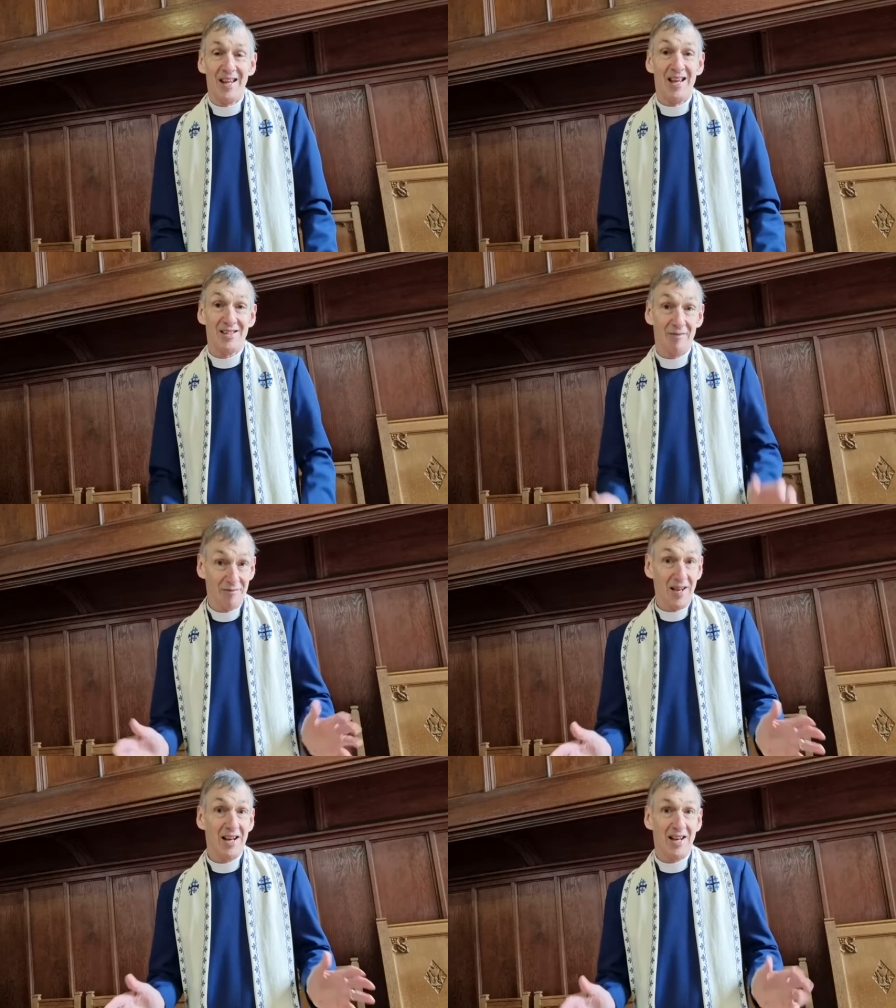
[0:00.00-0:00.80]
It's a
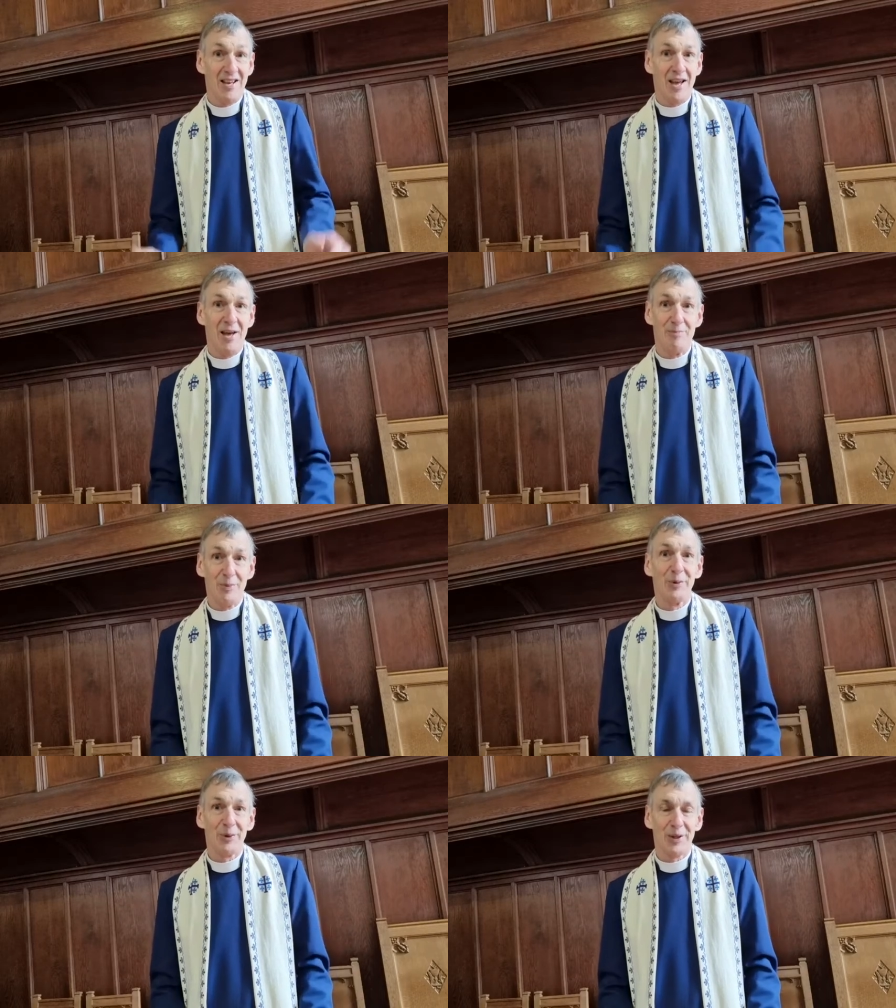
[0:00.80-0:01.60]
very
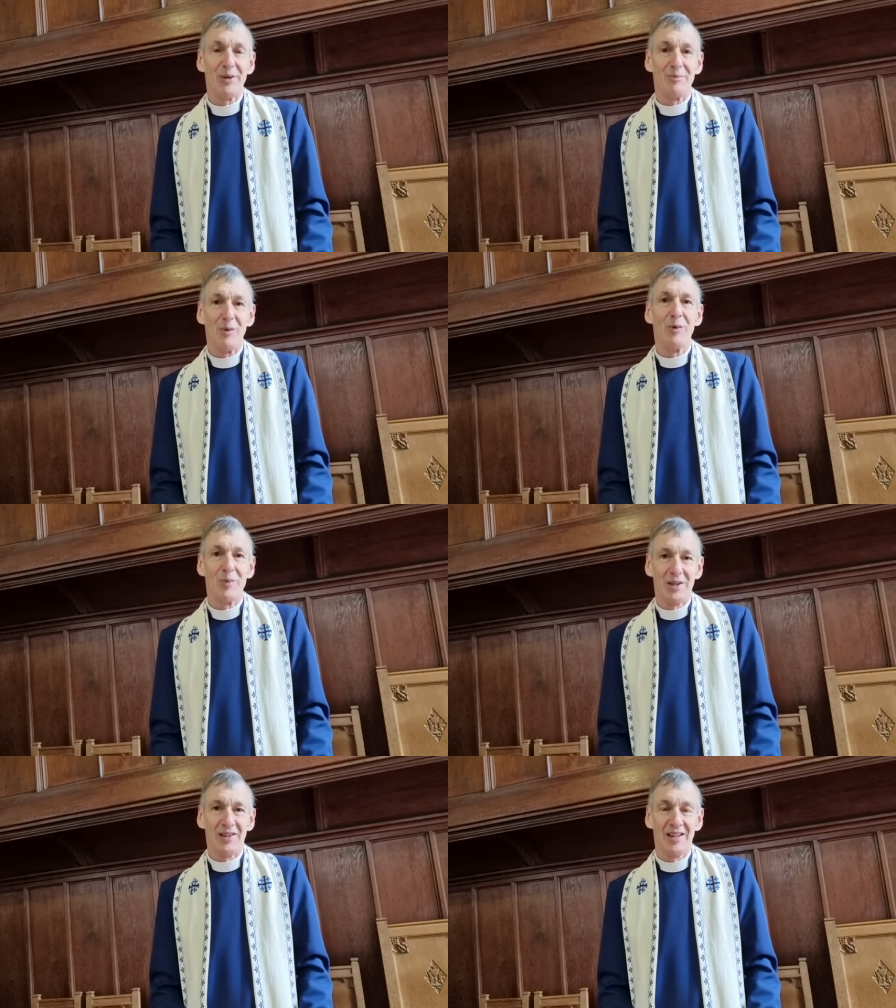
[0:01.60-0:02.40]
important
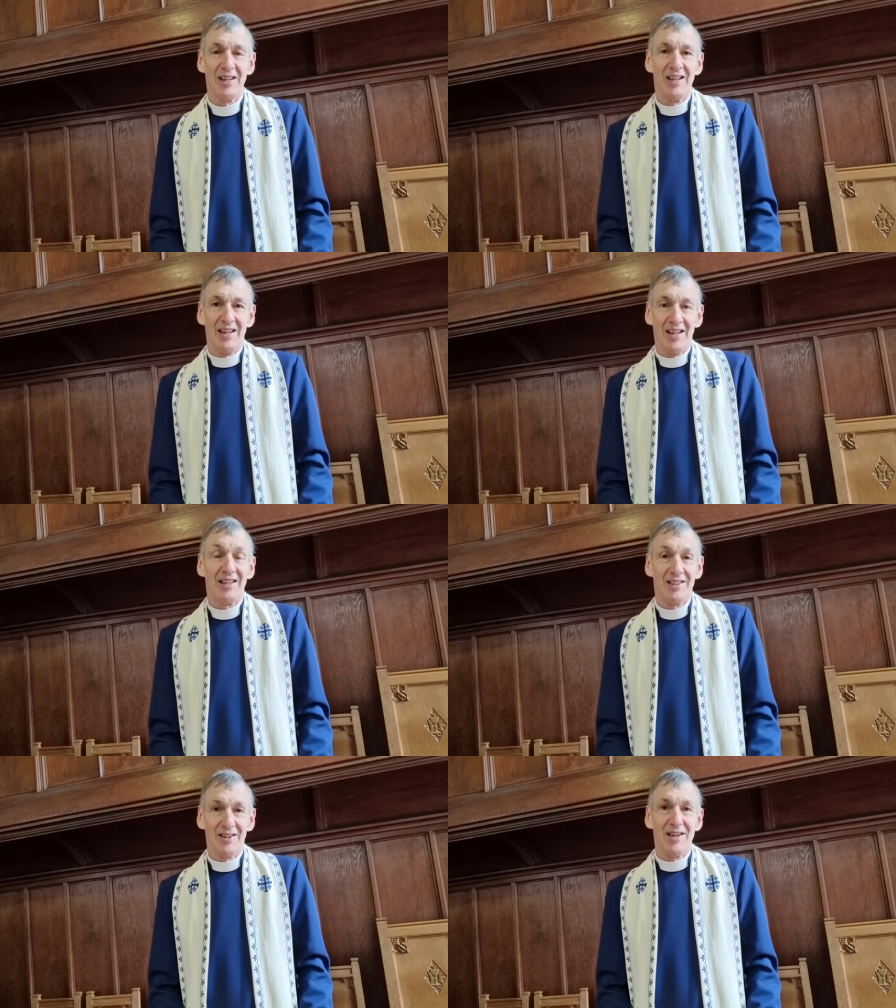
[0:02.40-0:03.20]
moment in
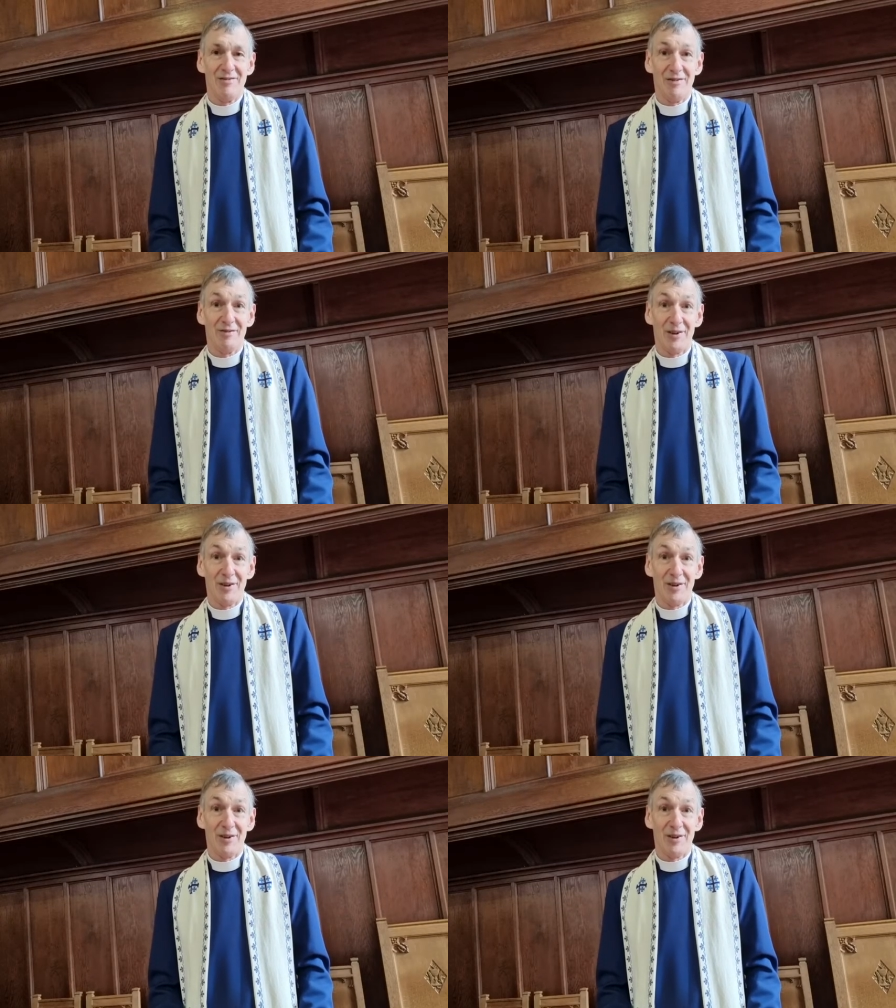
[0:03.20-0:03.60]
the life of a